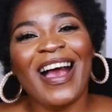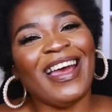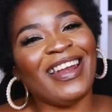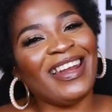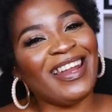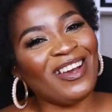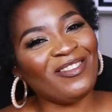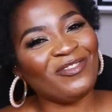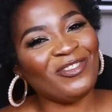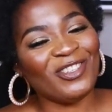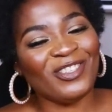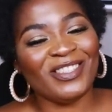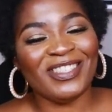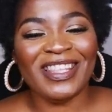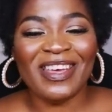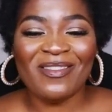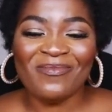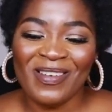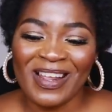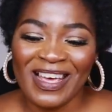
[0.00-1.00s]
I love you,
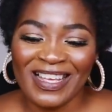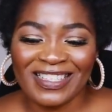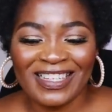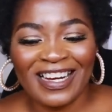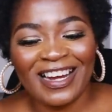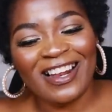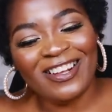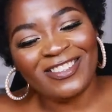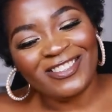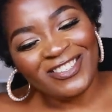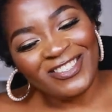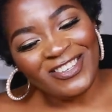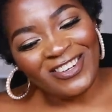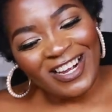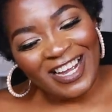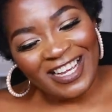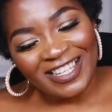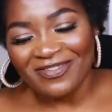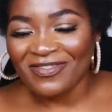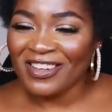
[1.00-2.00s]
stay blessed, and I'll see
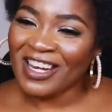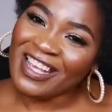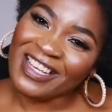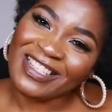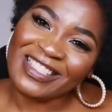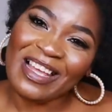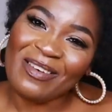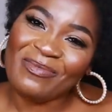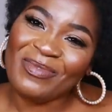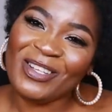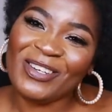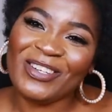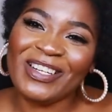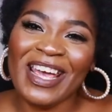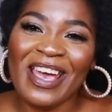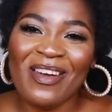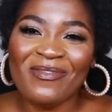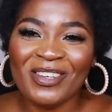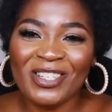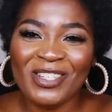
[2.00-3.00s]
you guys in the next upload.
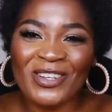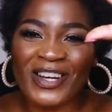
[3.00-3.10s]
Happy